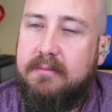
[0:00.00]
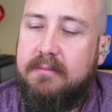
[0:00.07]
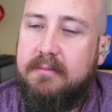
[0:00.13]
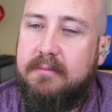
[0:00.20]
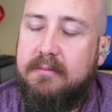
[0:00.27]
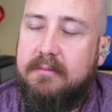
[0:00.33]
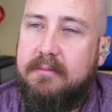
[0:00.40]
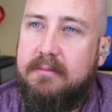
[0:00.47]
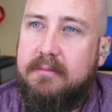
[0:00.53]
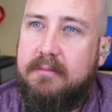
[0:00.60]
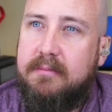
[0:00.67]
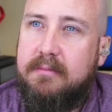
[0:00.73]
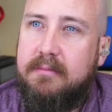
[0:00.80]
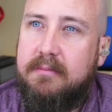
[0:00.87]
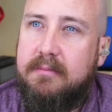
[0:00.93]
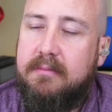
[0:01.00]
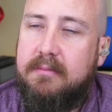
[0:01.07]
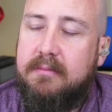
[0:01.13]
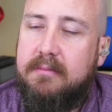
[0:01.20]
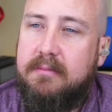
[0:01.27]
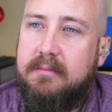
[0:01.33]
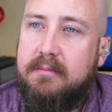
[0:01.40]

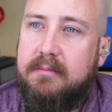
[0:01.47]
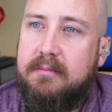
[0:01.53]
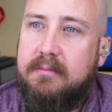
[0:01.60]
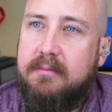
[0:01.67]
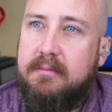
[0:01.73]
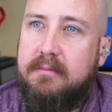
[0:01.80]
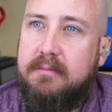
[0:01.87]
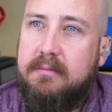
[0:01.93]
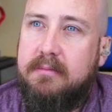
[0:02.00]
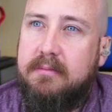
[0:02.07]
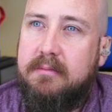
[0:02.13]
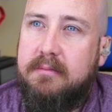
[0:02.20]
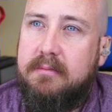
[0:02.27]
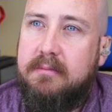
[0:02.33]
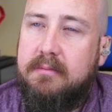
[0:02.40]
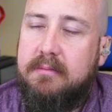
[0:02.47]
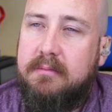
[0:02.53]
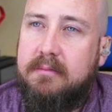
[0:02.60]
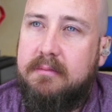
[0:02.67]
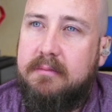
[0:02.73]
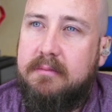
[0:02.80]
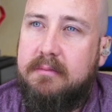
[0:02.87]

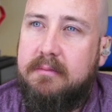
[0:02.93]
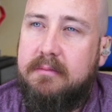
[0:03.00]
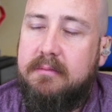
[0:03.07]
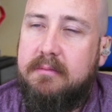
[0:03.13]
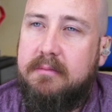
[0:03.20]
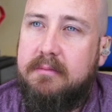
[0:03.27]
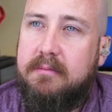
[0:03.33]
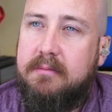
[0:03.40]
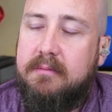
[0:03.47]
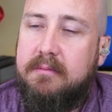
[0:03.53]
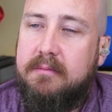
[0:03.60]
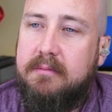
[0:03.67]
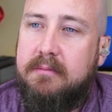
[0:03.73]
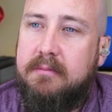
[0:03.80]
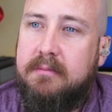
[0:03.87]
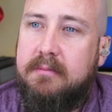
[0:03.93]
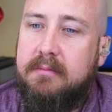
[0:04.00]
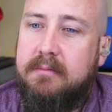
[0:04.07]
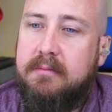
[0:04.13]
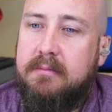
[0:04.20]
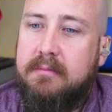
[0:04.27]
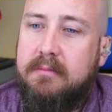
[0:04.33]

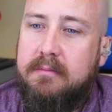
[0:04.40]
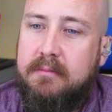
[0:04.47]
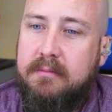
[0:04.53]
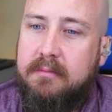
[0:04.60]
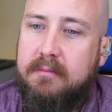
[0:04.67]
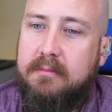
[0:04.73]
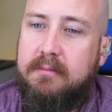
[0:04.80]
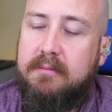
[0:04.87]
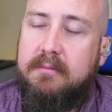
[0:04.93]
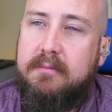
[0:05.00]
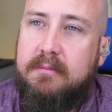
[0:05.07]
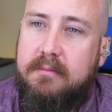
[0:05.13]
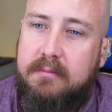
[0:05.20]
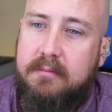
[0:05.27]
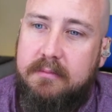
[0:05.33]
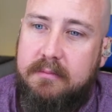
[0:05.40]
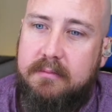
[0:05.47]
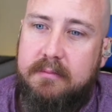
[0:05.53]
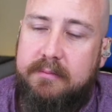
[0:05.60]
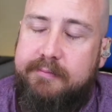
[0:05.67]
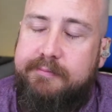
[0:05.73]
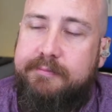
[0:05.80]

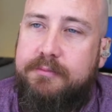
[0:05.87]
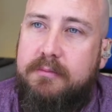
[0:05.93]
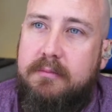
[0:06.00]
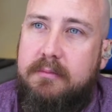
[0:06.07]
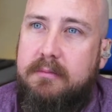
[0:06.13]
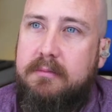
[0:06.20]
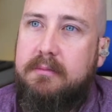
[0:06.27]
The person shown says nothing.